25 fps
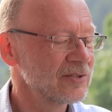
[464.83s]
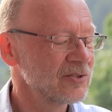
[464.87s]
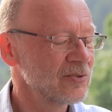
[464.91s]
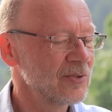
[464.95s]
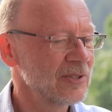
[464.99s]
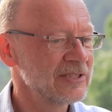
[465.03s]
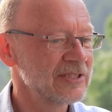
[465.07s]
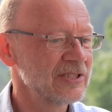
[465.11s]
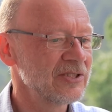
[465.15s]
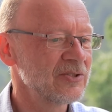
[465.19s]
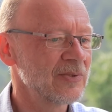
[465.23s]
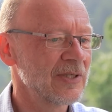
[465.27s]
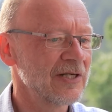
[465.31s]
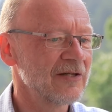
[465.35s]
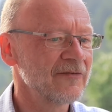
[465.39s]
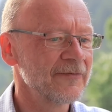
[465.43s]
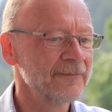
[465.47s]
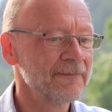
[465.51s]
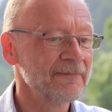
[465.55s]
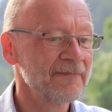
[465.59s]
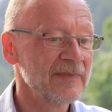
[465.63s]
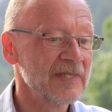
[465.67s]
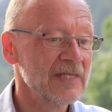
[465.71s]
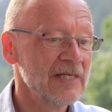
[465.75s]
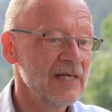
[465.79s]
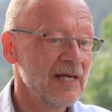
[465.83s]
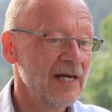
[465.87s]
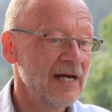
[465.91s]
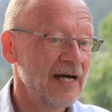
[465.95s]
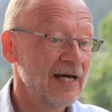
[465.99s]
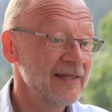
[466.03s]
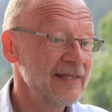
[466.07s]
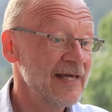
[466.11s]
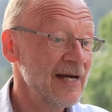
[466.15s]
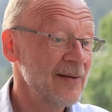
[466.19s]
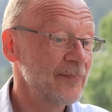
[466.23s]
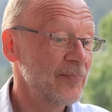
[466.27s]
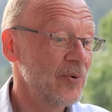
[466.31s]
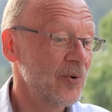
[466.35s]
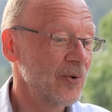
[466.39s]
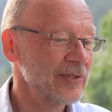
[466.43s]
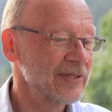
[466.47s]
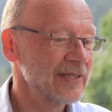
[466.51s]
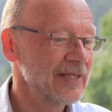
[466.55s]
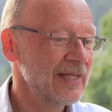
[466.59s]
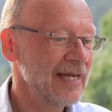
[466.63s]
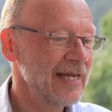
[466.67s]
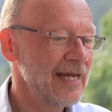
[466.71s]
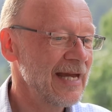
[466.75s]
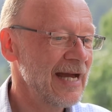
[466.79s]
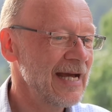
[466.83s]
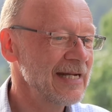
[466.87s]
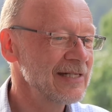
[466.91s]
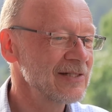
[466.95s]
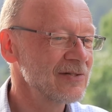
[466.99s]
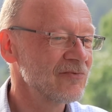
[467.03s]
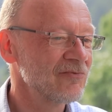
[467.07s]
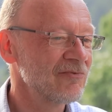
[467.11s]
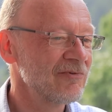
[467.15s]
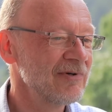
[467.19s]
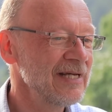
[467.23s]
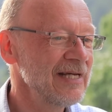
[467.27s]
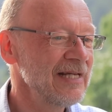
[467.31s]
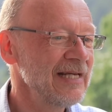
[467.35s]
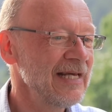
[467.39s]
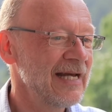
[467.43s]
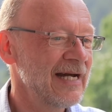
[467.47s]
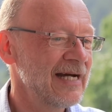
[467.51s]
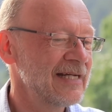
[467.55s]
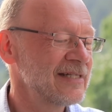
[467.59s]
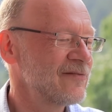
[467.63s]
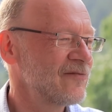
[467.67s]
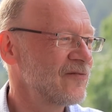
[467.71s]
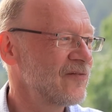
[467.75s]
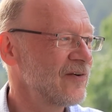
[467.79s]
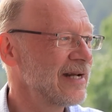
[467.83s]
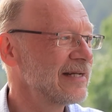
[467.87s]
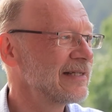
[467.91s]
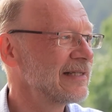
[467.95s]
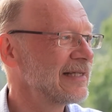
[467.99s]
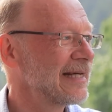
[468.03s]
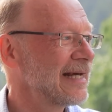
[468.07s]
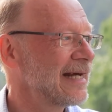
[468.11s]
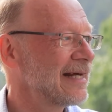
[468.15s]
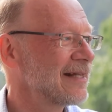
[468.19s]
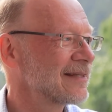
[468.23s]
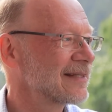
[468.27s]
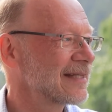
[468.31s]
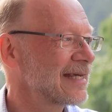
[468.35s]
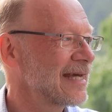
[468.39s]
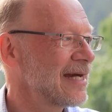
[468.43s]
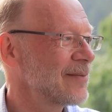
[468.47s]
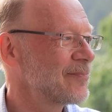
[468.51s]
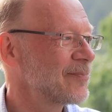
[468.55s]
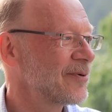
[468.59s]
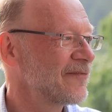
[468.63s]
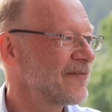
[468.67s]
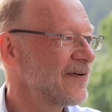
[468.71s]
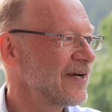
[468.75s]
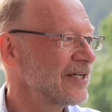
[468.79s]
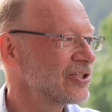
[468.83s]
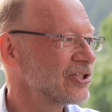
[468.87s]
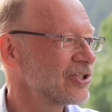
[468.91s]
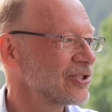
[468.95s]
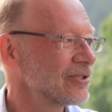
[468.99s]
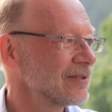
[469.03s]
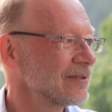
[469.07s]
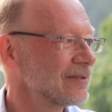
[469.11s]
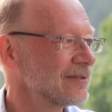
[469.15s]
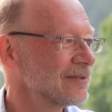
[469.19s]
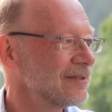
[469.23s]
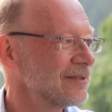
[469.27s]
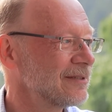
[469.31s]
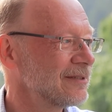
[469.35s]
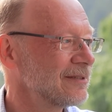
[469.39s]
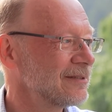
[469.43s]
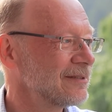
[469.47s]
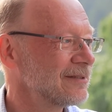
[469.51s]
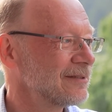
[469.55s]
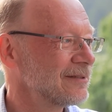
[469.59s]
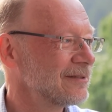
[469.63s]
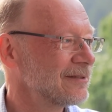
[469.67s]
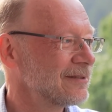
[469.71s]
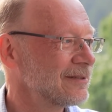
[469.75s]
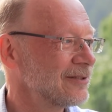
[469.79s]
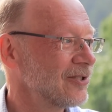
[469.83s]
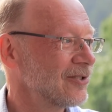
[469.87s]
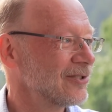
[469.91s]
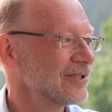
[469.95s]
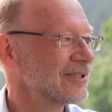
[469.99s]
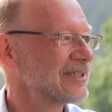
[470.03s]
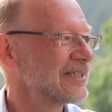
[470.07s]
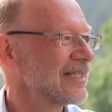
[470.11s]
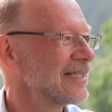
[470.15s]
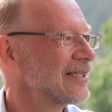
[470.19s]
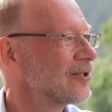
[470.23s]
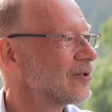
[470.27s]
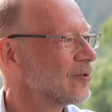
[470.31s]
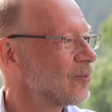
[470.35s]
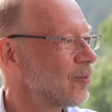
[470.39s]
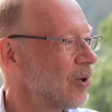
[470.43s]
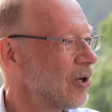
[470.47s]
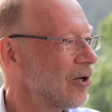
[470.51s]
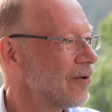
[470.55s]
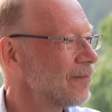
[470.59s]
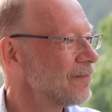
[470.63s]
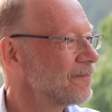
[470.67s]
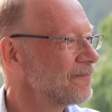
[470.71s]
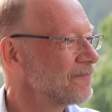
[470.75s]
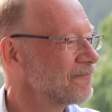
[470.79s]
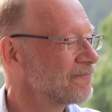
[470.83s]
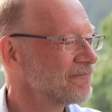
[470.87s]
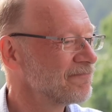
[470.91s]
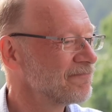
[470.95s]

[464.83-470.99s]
At that point, they hadn't really had a friendly healthcare professional, not a single one.